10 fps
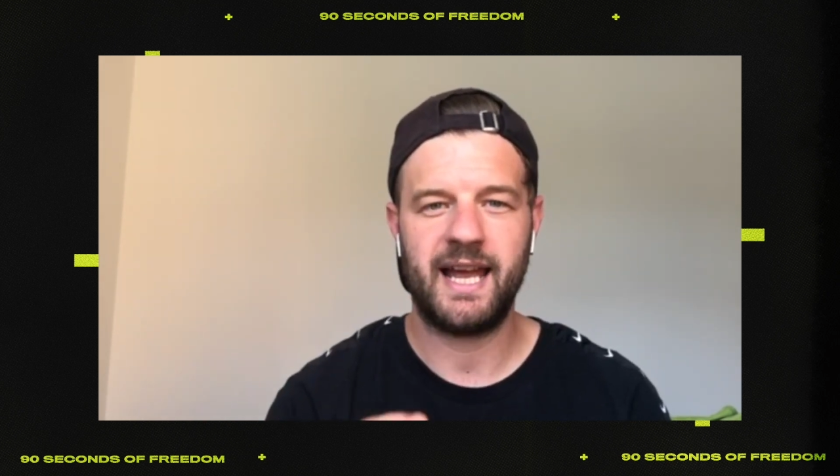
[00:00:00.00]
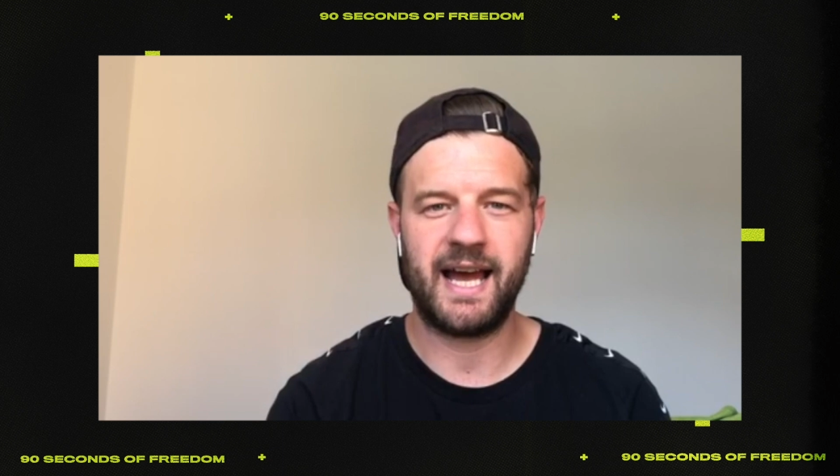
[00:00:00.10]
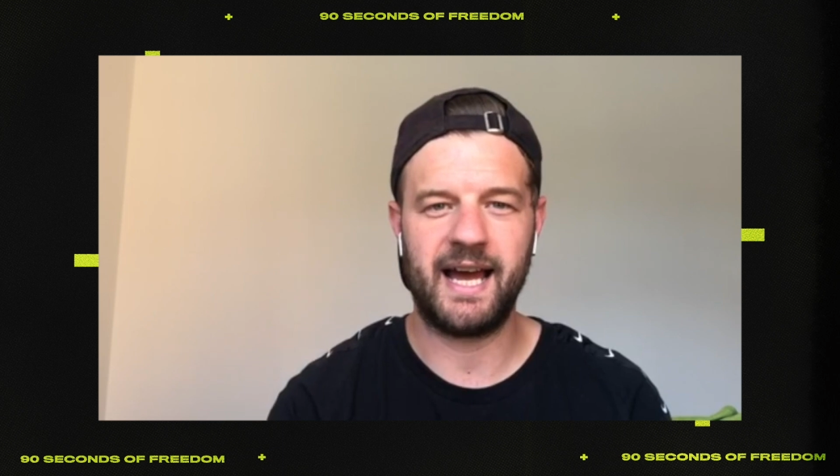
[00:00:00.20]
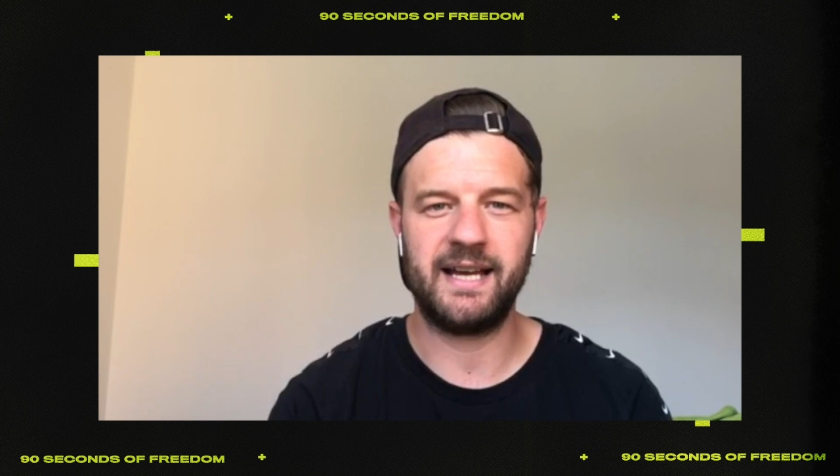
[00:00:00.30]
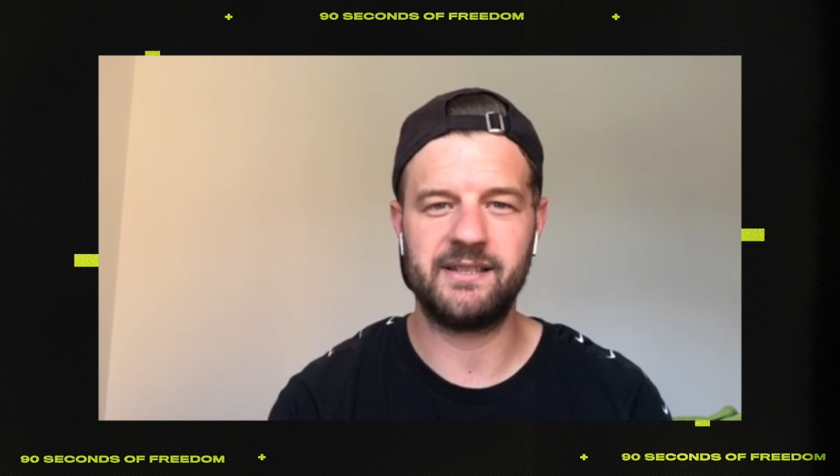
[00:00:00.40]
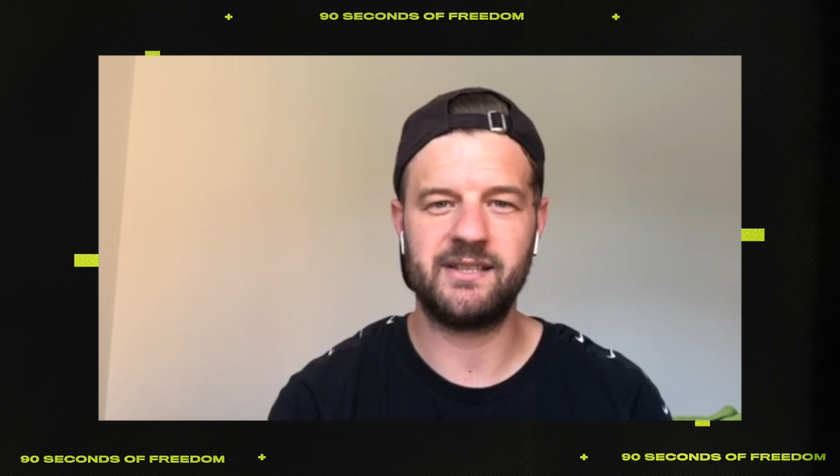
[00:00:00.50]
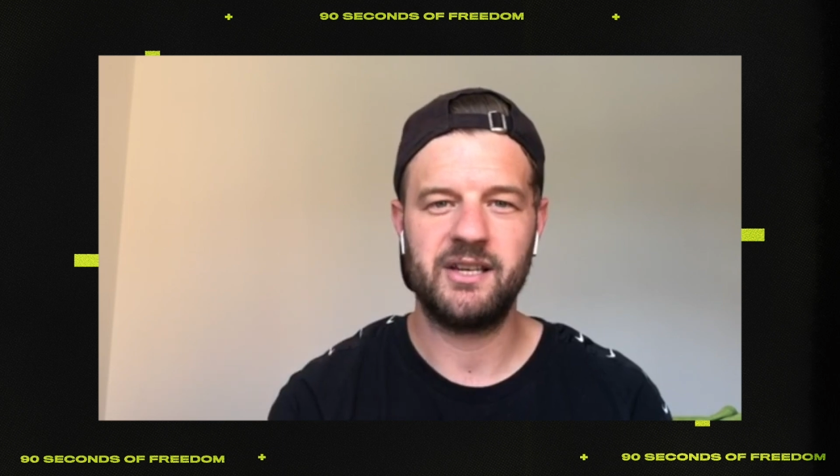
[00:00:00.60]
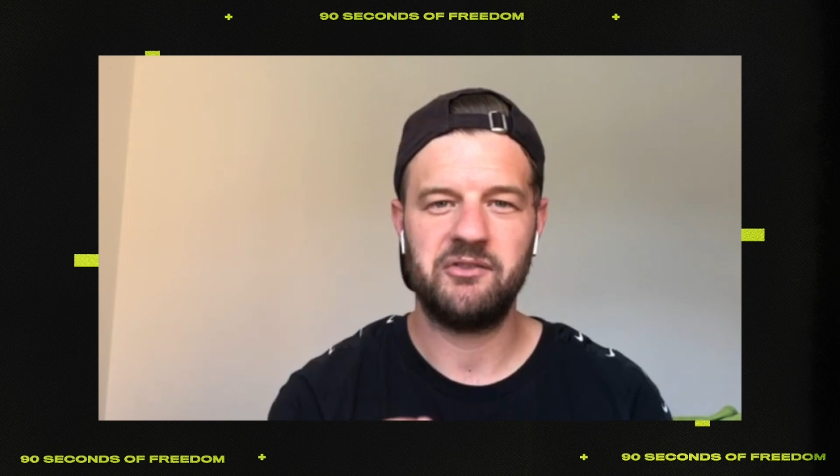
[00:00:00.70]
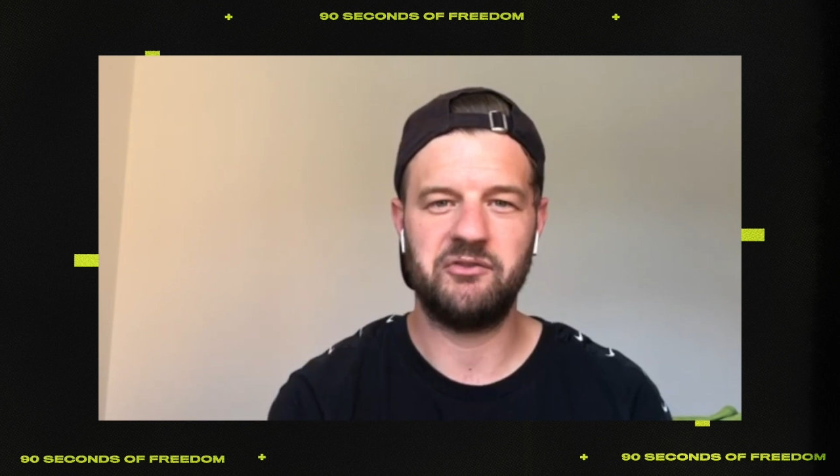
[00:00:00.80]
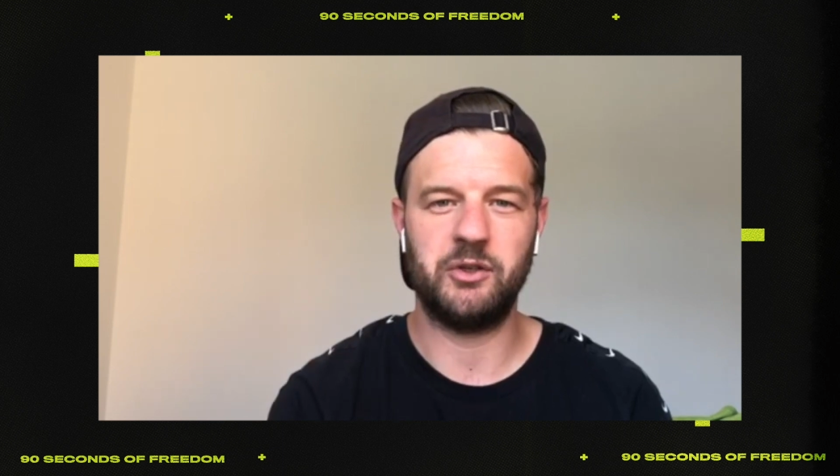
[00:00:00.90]
has
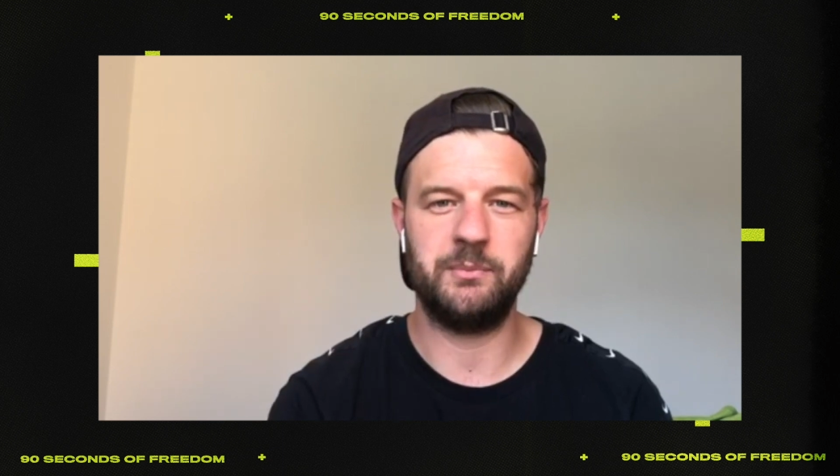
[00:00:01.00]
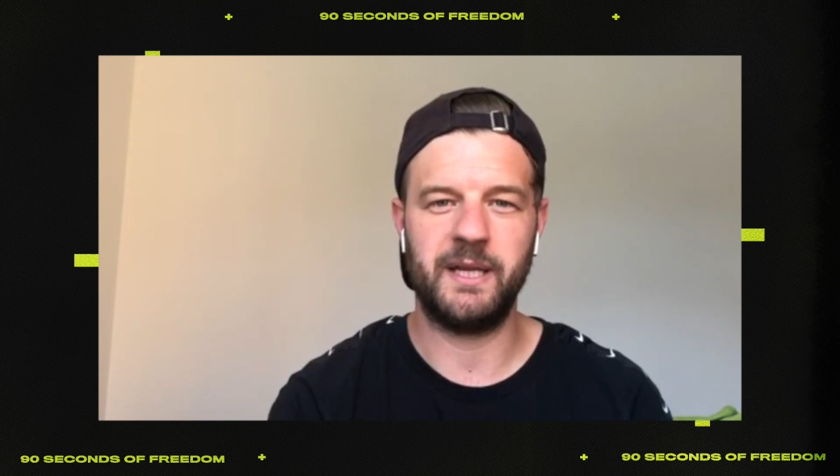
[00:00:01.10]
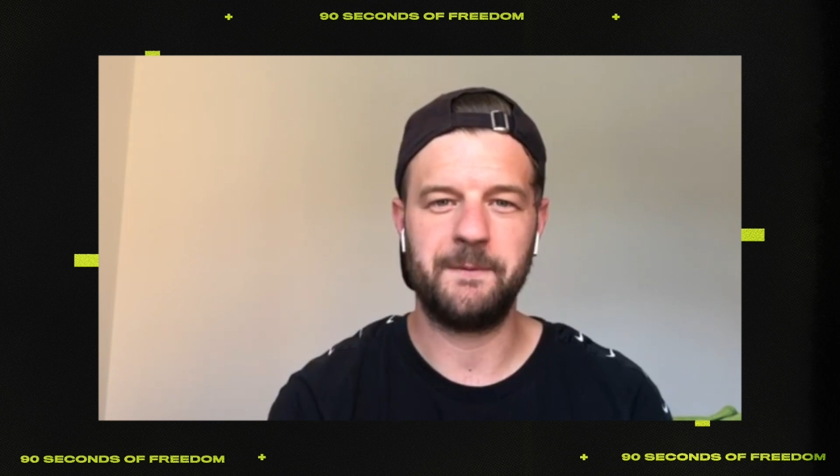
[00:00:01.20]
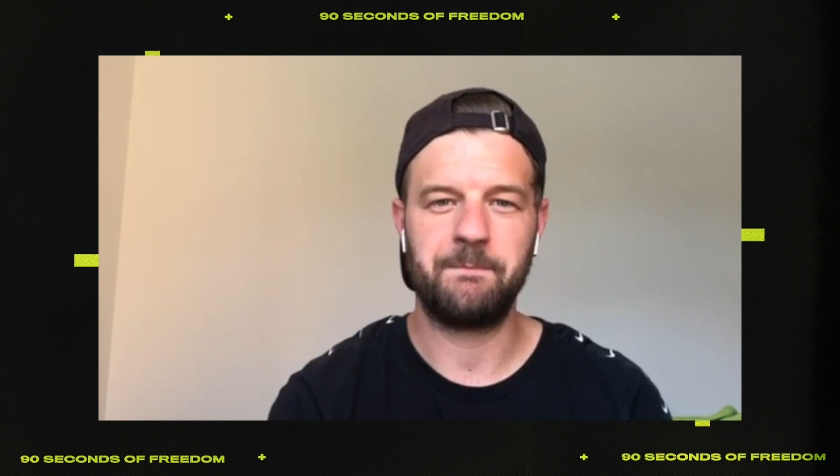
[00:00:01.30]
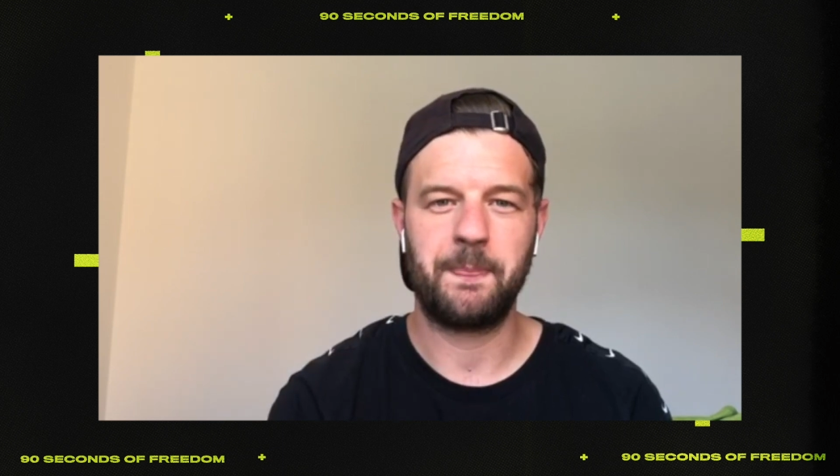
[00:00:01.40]
for me.